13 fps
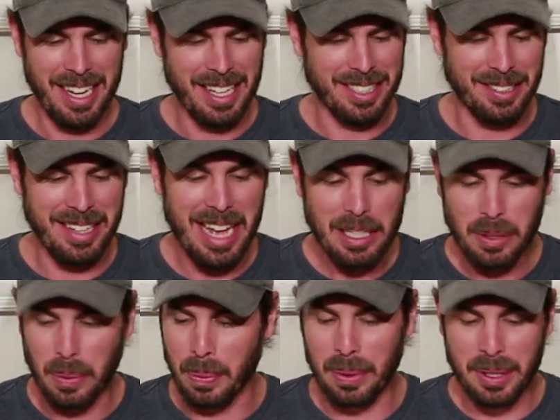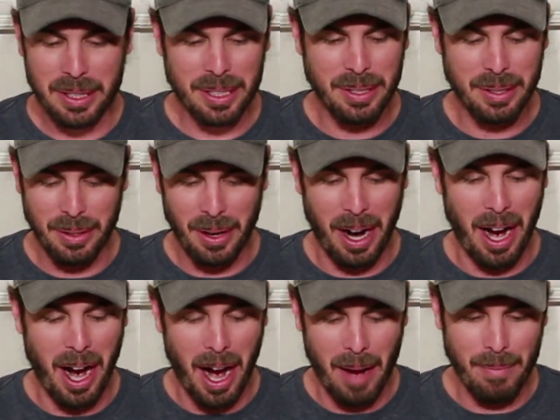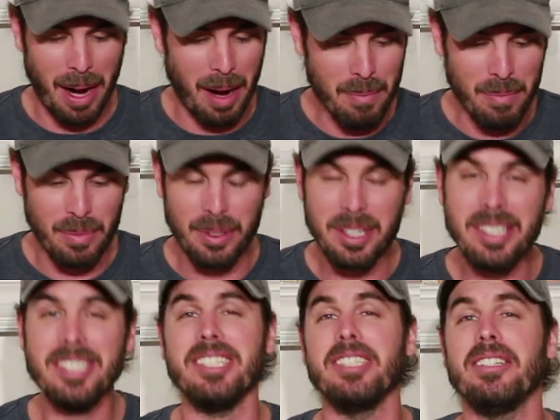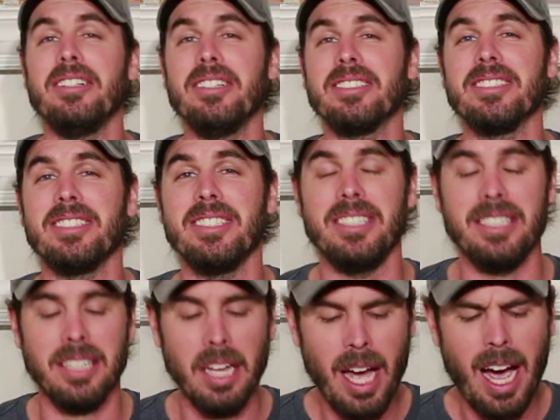So that's really cool. I'm really curious to see.